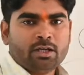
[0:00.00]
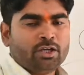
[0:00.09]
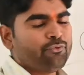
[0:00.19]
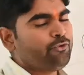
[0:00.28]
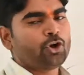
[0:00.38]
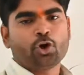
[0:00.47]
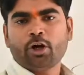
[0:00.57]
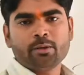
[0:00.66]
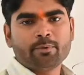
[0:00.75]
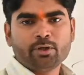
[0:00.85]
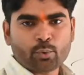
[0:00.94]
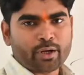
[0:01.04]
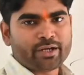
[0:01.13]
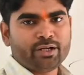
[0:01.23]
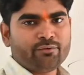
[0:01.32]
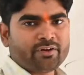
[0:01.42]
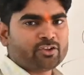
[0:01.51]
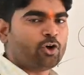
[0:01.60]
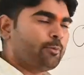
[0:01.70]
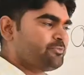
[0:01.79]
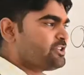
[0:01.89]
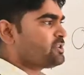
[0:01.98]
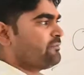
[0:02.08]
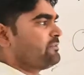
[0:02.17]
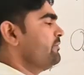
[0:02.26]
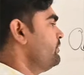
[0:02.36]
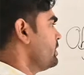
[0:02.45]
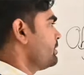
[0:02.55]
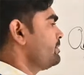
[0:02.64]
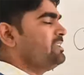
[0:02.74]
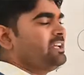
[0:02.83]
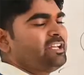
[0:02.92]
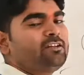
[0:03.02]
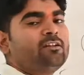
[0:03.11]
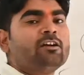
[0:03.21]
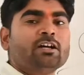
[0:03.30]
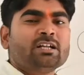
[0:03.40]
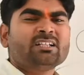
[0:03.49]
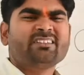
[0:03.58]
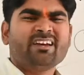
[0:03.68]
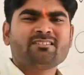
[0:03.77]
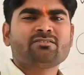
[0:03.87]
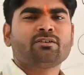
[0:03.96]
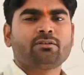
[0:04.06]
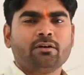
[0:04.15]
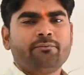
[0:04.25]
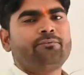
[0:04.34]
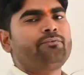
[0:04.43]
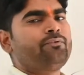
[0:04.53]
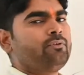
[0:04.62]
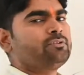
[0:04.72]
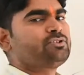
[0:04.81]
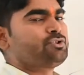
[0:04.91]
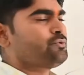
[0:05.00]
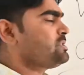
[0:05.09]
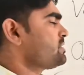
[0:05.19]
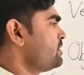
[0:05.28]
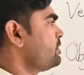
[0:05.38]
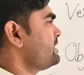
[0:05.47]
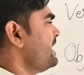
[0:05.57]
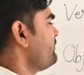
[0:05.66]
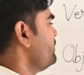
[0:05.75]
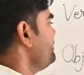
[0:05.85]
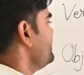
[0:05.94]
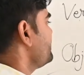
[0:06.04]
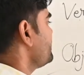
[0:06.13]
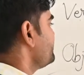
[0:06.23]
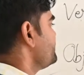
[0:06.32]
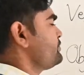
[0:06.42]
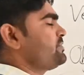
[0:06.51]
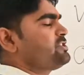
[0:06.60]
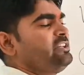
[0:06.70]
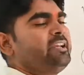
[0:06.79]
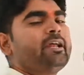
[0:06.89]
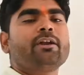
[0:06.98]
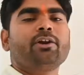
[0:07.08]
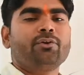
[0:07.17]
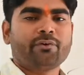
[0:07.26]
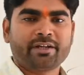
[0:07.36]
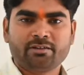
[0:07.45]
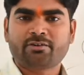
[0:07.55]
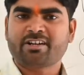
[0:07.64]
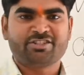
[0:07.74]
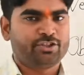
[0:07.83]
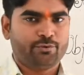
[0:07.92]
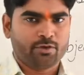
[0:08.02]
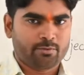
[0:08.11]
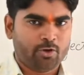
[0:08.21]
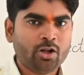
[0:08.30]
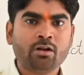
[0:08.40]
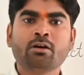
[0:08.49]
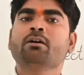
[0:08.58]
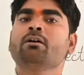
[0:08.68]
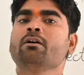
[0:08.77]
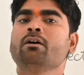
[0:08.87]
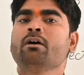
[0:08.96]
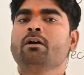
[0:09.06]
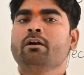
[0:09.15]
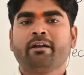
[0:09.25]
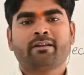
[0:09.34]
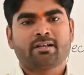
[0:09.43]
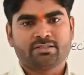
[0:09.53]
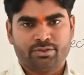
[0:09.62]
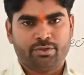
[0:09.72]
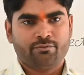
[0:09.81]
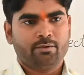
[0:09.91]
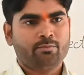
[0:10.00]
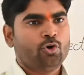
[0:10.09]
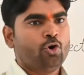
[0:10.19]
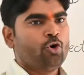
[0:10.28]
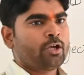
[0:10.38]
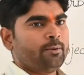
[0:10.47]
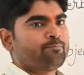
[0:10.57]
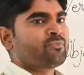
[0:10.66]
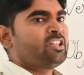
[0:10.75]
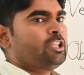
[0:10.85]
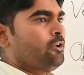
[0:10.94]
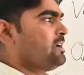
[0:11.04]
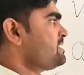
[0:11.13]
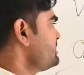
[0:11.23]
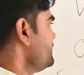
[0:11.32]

If you are not able to identify the object of the verb, then there is a tough situation, or there will be a tough situation in identifying the transitive verb or intransitive verb. Okay, now let's